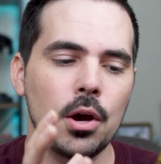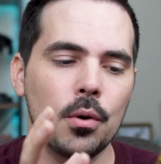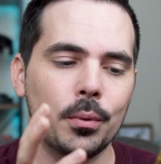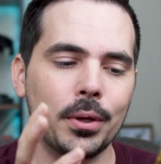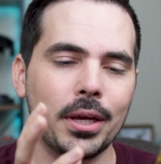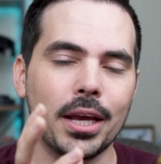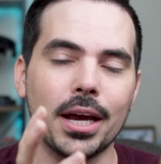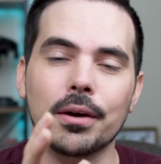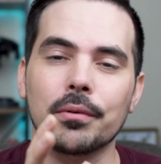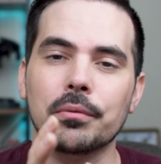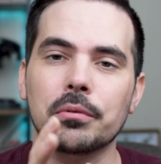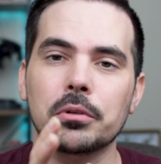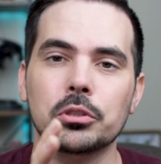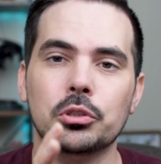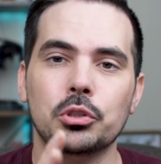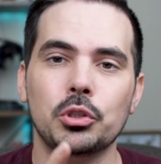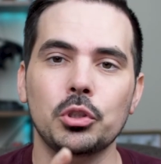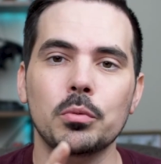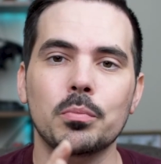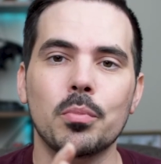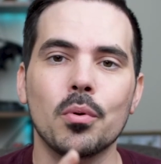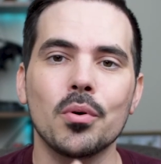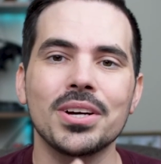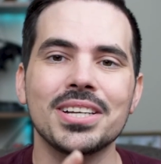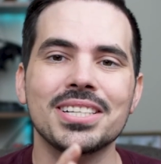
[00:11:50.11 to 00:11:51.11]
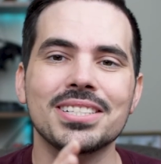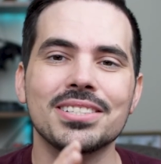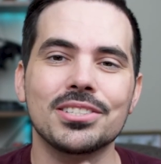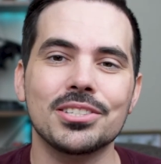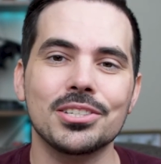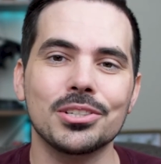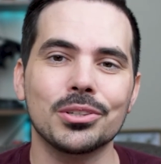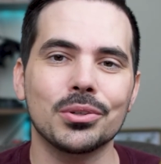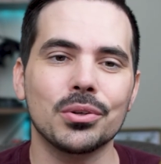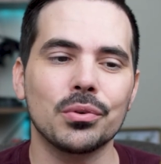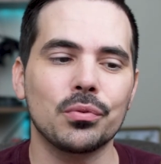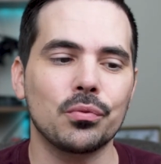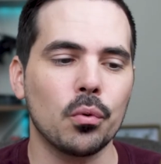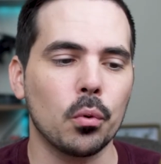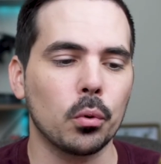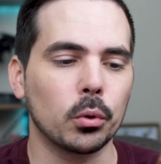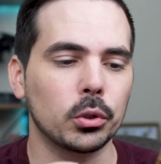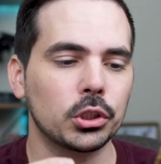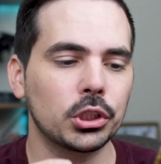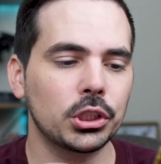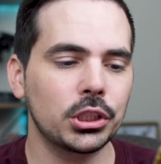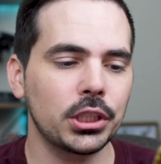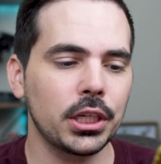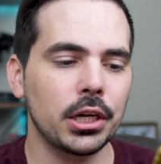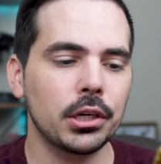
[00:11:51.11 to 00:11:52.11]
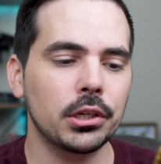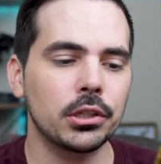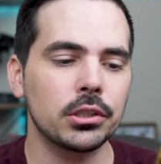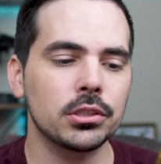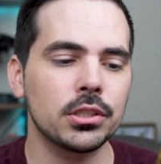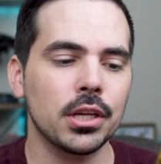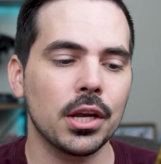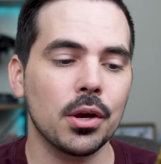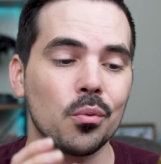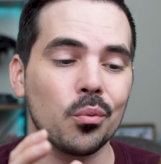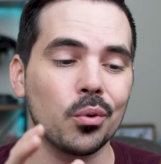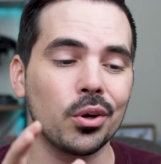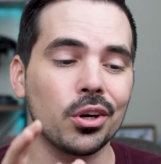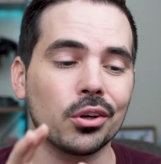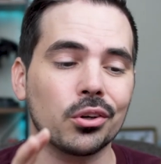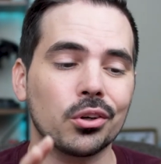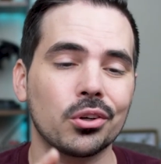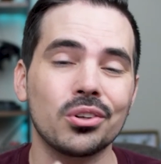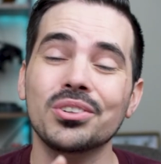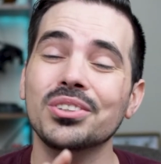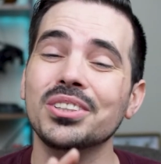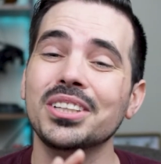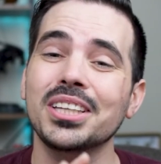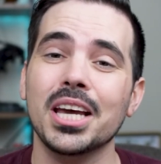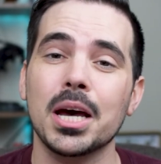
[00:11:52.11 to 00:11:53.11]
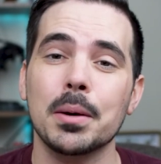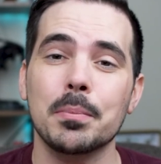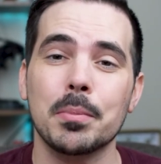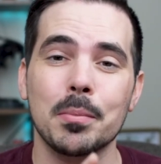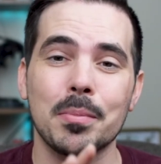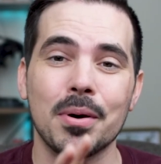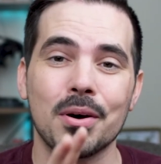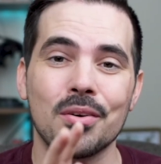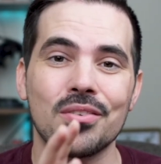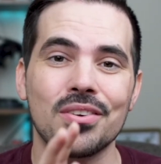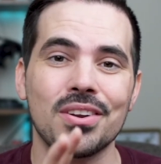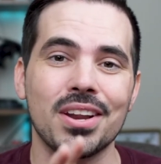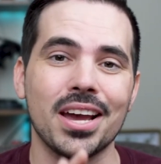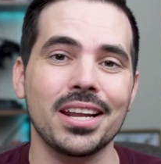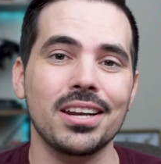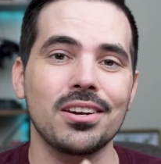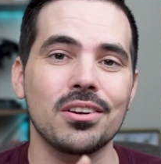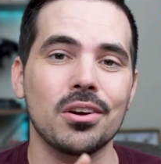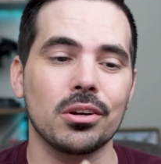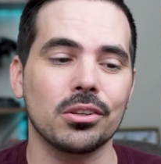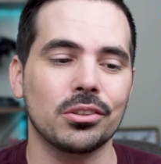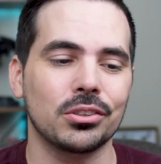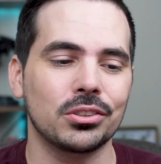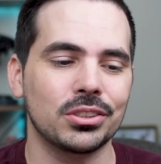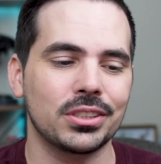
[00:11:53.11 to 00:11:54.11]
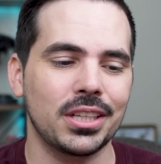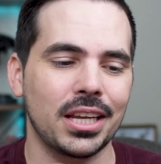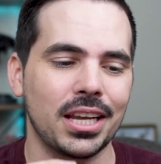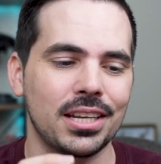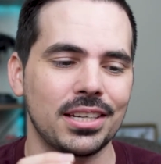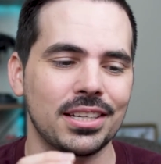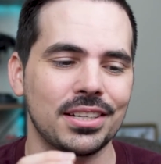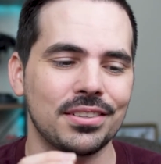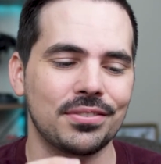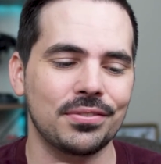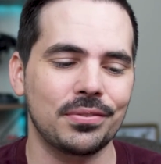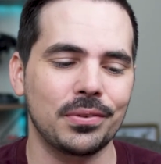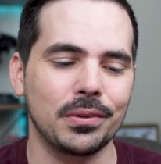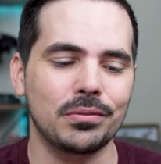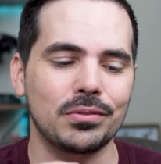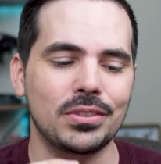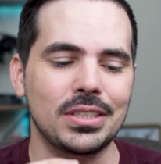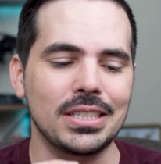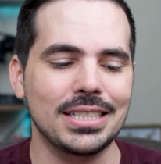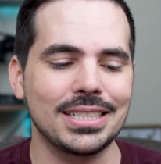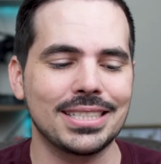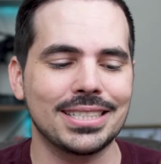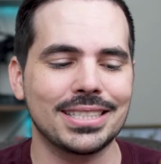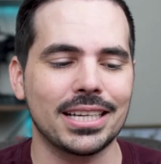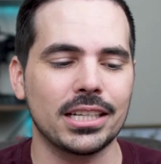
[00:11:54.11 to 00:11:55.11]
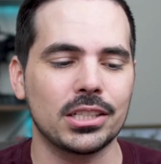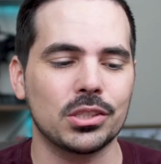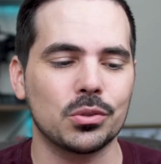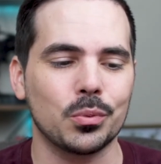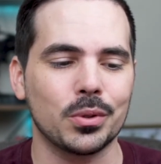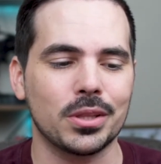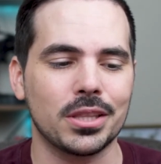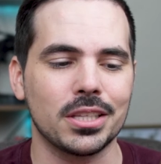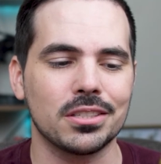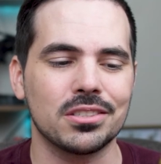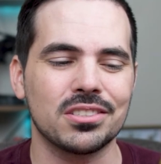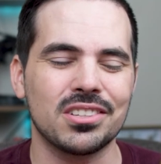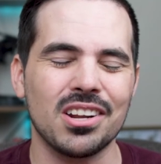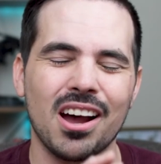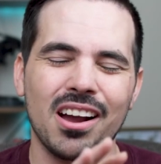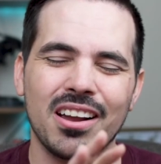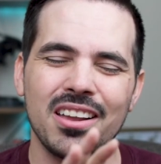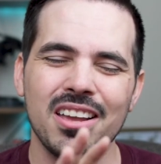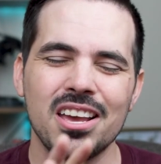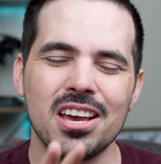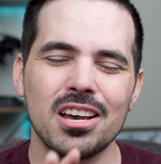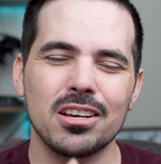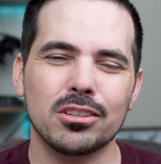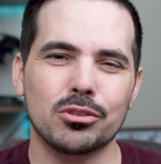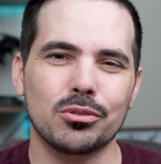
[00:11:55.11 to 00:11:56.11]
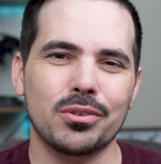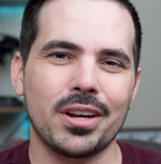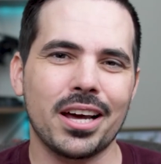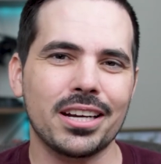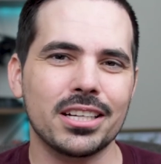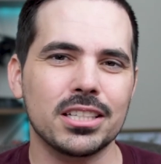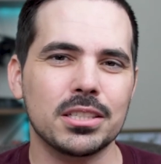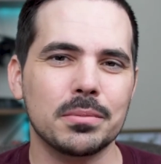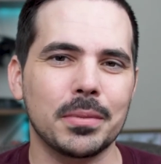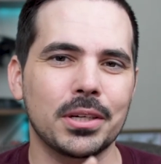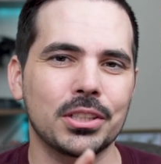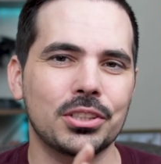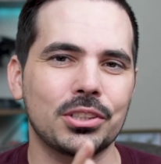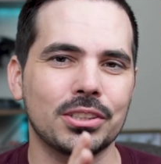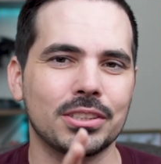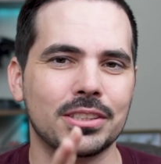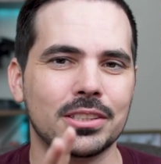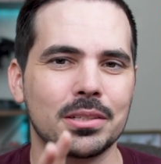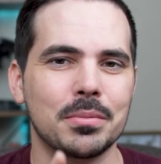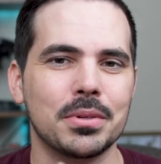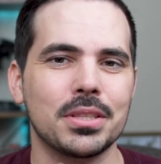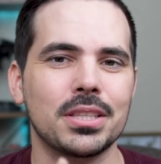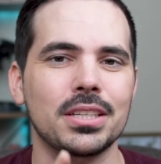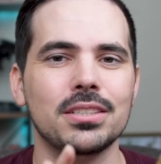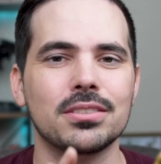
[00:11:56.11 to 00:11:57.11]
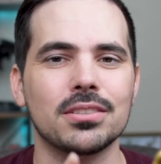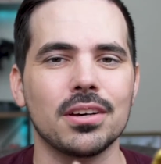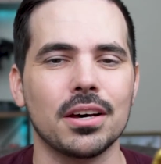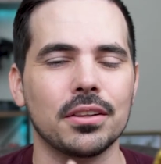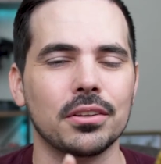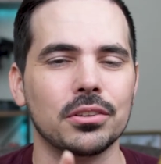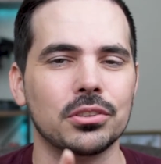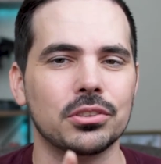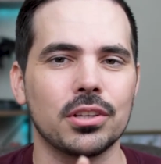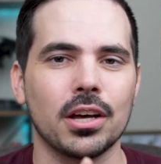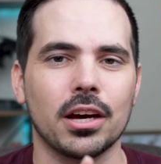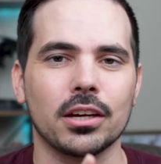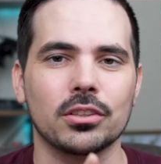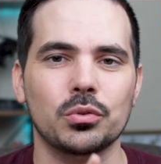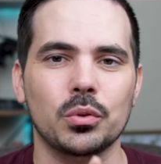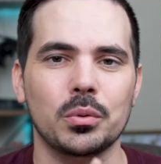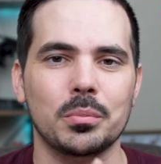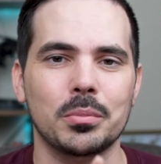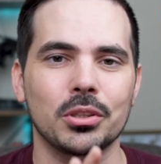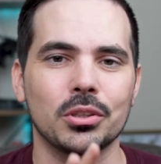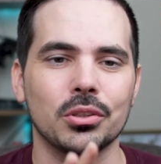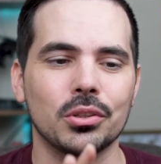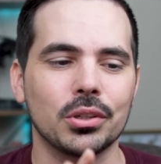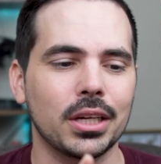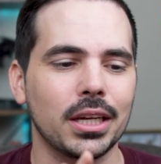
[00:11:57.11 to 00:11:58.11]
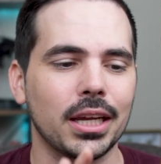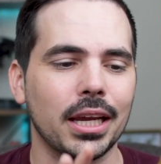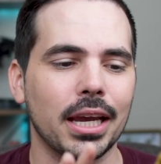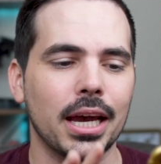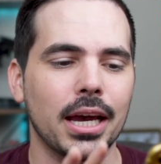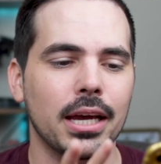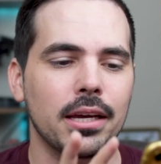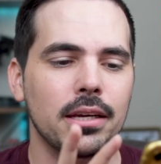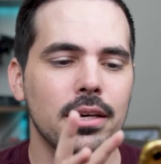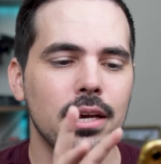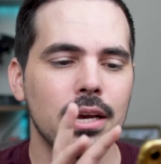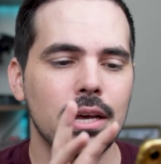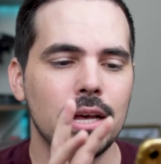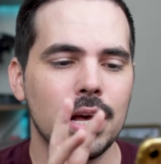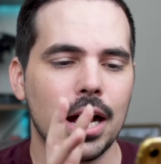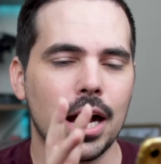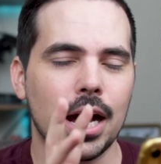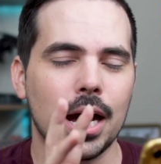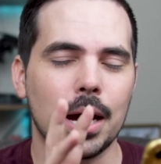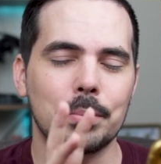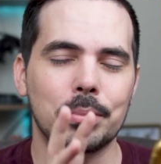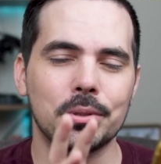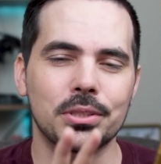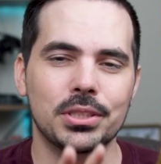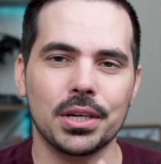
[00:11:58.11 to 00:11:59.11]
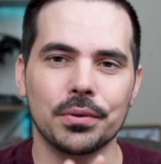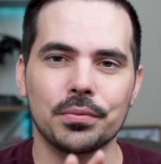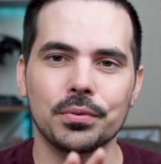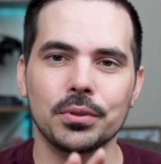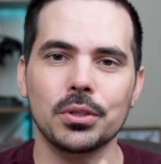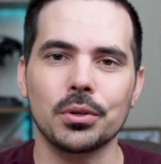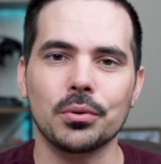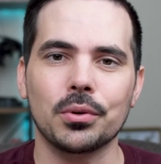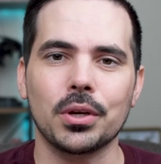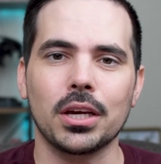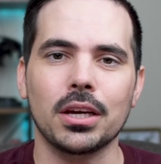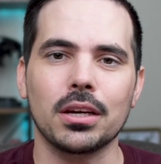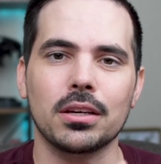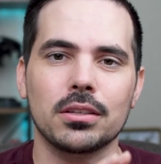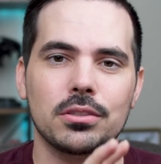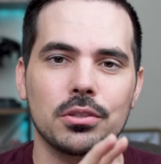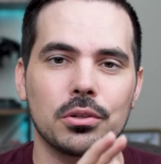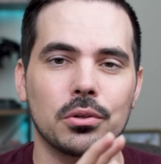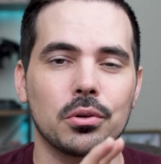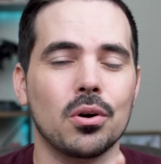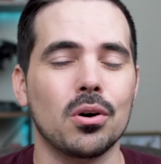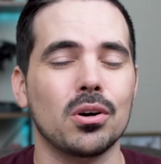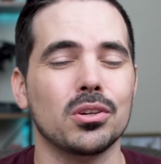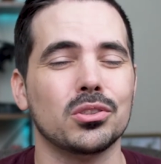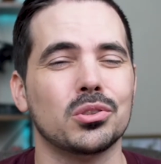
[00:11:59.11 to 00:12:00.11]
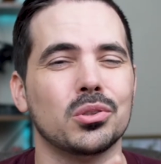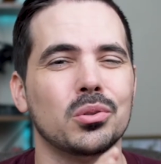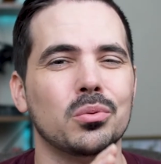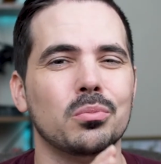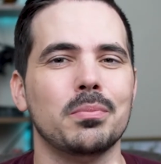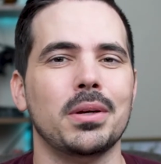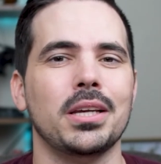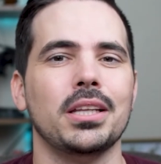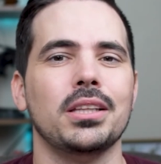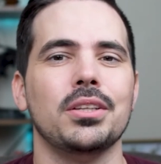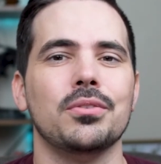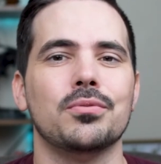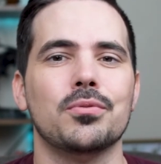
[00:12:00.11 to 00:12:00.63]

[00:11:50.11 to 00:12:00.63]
We have 2.04 shares, and we are currently up about $9.15 with this stock. So not as much as some of these other stocks we've been looking at, but definitely okay because they're also mainly